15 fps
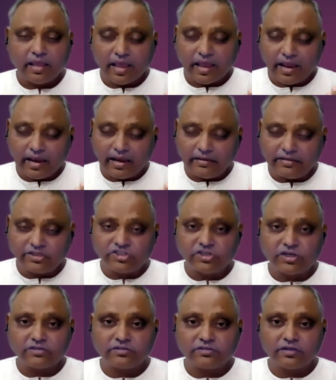and the
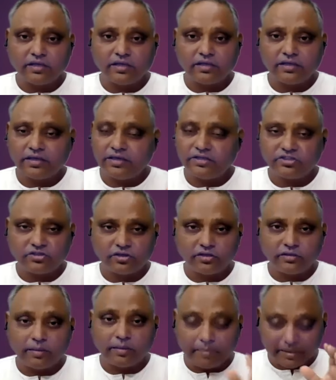Shastra is
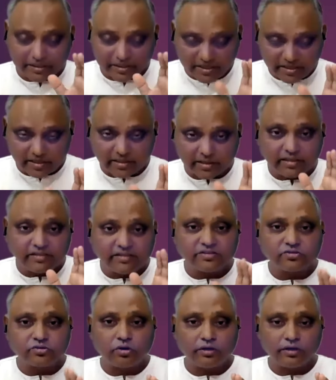Shraddha, but here in
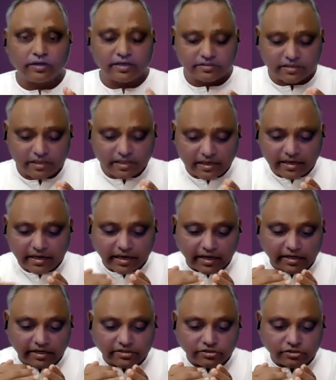this context,
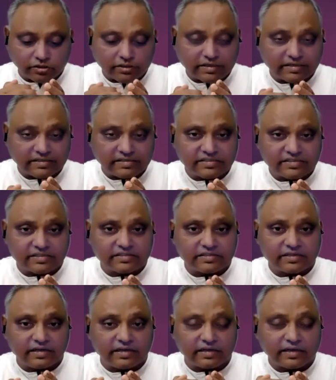it is your
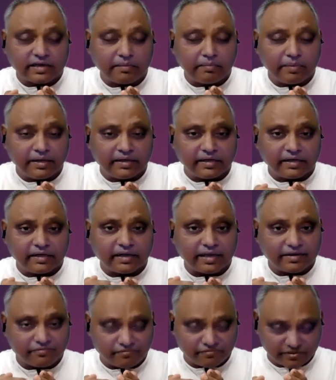consistent, committed
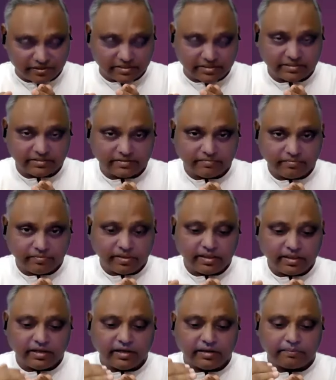effort
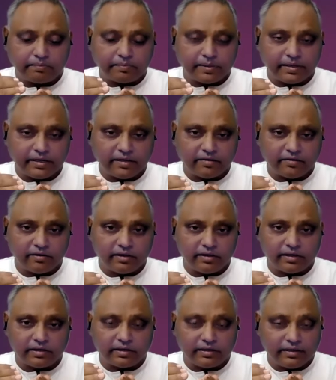in a
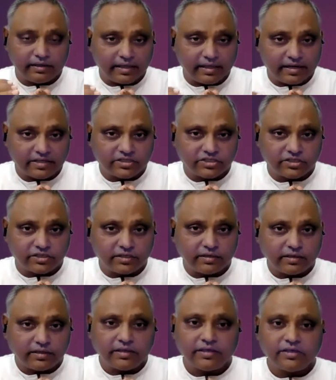particular
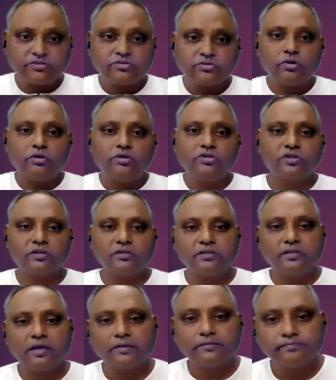direction is called Shraddha.